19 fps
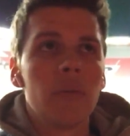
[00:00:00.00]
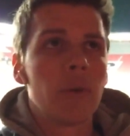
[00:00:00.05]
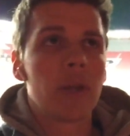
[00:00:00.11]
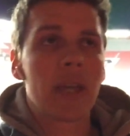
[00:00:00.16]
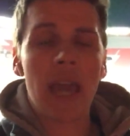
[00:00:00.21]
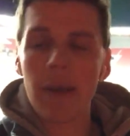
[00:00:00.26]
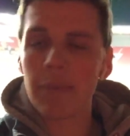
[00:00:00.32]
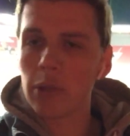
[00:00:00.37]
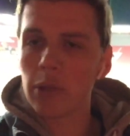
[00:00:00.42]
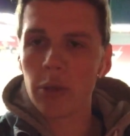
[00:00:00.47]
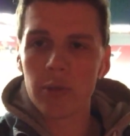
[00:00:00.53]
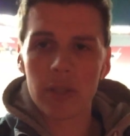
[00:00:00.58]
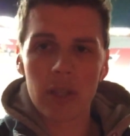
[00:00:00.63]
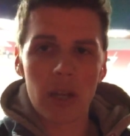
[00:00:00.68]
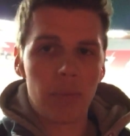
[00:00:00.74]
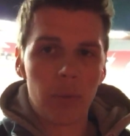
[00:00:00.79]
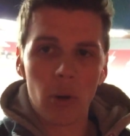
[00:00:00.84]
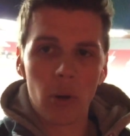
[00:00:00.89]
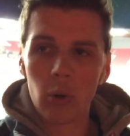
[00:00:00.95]
We kept
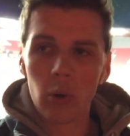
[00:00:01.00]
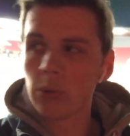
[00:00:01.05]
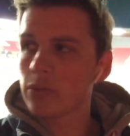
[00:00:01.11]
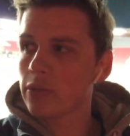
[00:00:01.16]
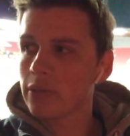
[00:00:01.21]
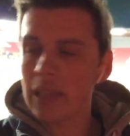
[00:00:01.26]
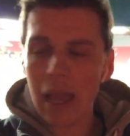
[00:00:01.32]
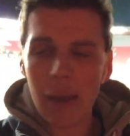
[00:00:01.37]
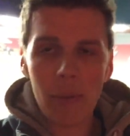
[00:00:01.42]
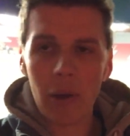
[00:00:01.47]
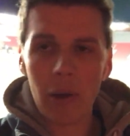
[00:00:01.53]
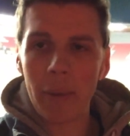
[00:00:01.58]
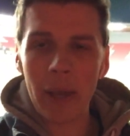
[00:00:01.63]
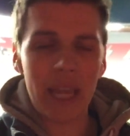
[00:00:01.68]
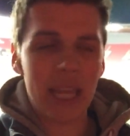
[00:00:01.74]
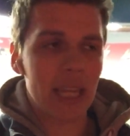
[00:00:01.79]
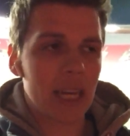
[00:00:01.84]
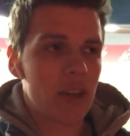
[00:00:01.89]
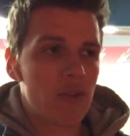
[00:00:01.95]
losing the ball. They were
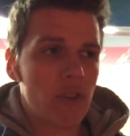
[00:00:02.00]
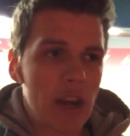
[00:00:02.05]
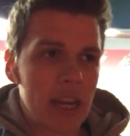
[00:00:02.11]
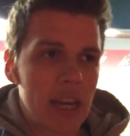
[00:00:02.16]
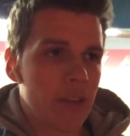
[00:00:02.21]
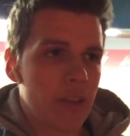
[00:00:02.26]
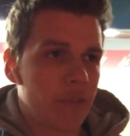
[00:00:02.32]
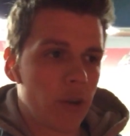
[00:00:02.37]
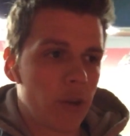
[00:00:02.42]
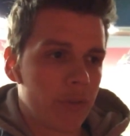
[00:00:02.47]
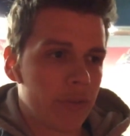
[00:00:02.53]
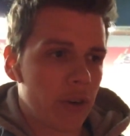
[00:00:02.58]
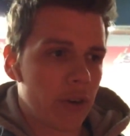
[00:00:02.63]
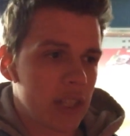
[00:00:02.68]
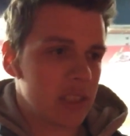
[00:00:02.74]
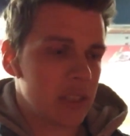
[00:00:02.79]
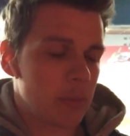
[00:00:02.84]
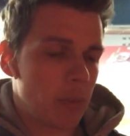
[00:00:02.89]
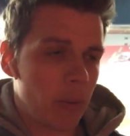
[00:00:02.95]
making it really difficult
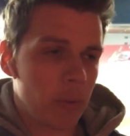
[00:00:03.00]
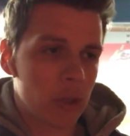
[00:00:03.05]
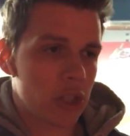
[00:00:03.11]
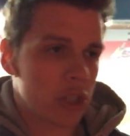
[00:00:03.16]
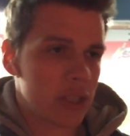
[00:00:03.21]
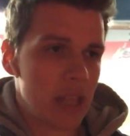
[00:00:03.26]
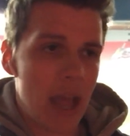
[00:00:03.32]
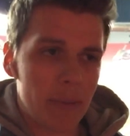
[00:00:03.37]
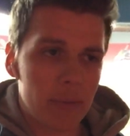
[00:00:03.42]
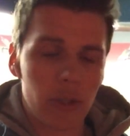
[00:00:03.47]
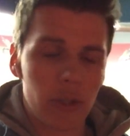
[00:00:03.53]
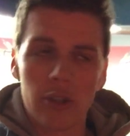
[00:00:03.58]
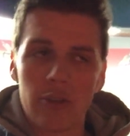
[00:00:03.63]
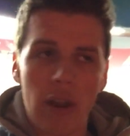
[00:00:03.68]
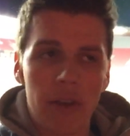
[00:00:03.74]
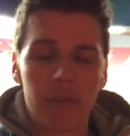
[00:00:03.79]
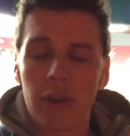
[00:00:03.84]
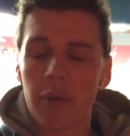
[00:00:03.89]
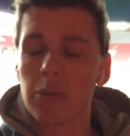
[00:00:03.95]
for us, and we were just
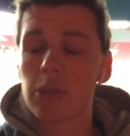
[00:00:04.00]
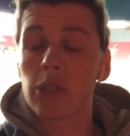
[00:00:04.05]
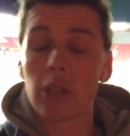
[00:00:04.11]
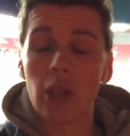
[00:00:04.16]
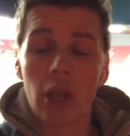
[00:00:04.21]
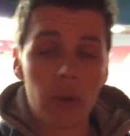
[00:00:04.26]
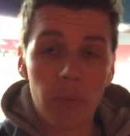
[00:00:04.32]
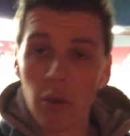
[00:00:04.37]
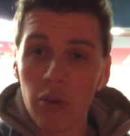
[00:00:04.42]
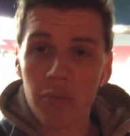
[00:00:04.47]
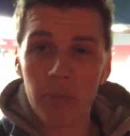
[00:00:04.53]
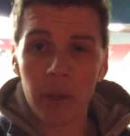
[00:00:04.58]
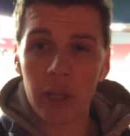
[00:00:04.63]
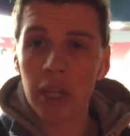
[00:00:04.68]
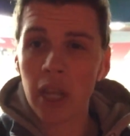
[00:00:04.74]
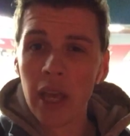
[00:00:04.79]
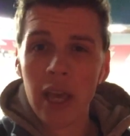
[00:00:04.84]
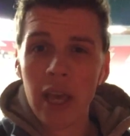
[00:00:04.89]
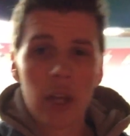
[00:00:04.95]
absolutely dreadful. There was no
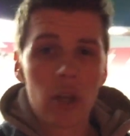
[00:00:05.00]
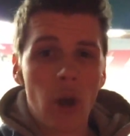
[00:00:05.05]
movement.